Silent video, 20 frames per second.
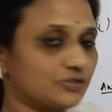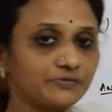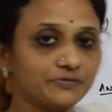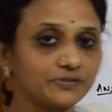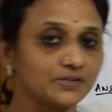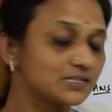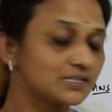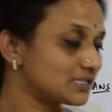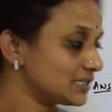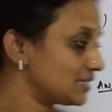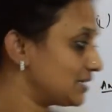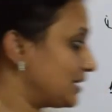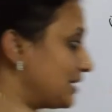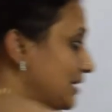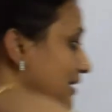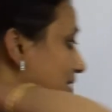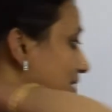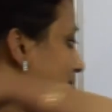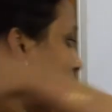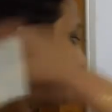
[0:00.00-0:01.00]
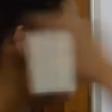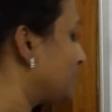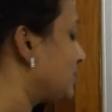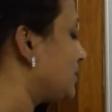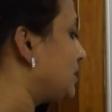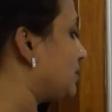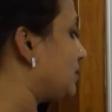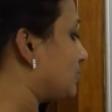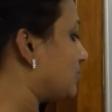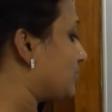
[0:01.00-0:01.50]
first and
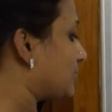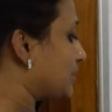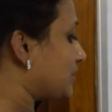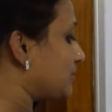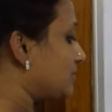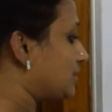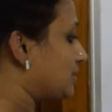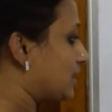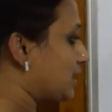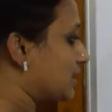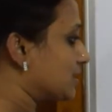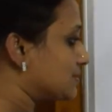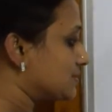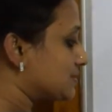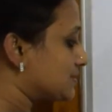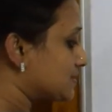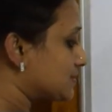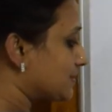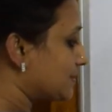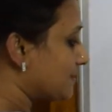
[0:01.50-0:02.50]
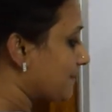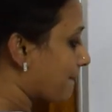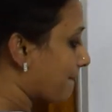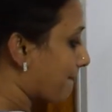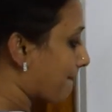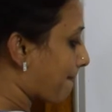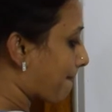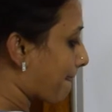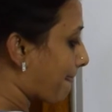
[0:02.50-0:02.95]
write the answer.